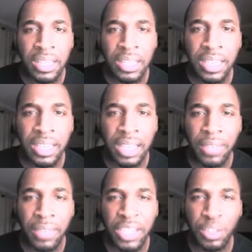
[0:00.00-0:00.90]
the
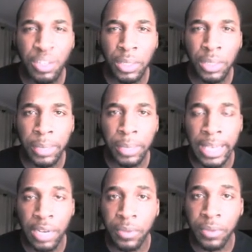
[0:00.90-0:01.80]
Elevation is really
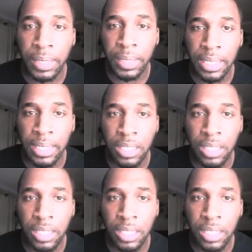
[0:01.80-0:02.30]
beginner friendly.